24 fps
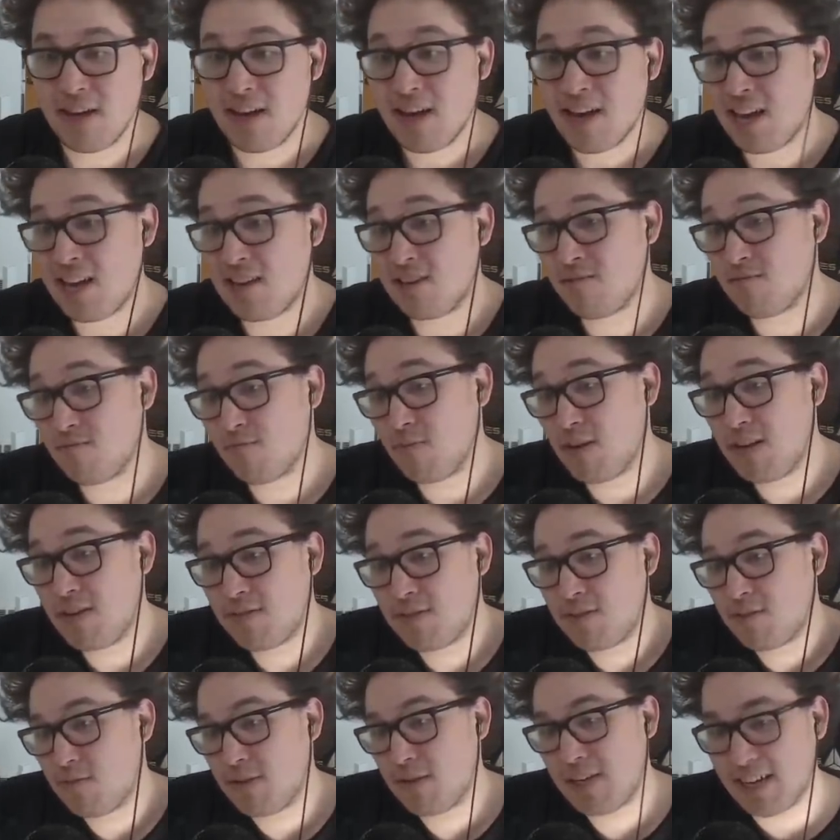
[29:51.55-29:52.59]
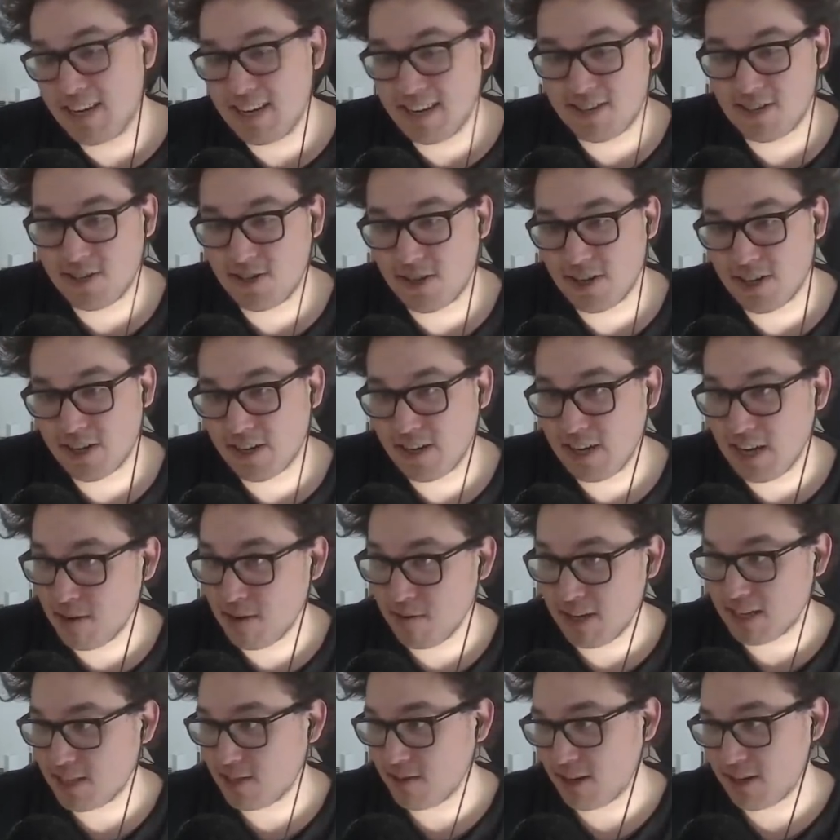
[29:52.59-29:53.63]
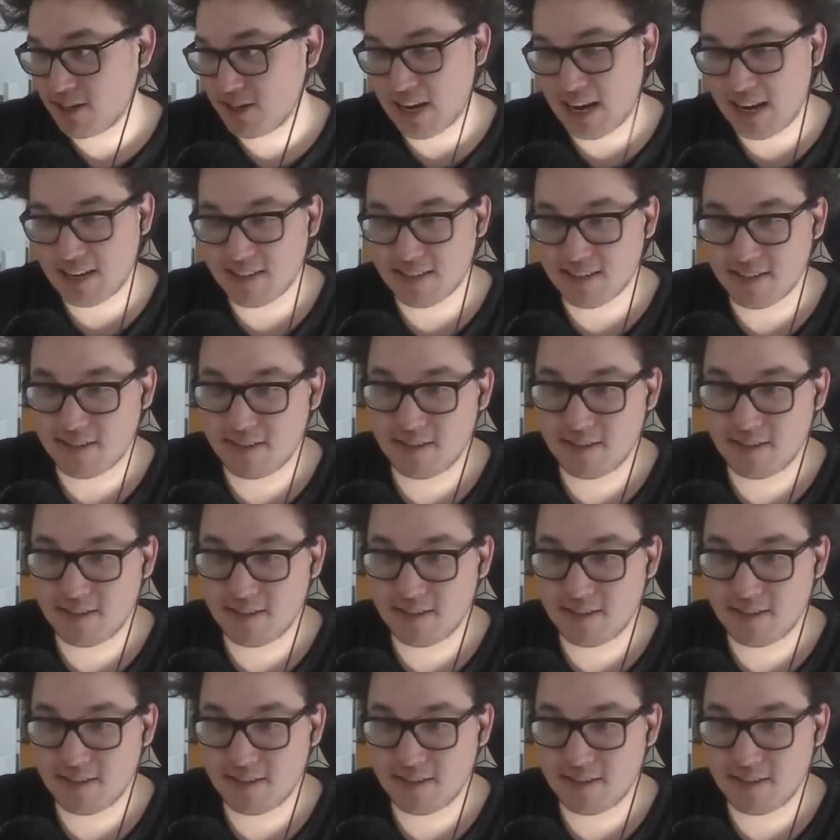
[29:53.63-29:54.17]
And we get an extra trigger, and we get 2 extra axes.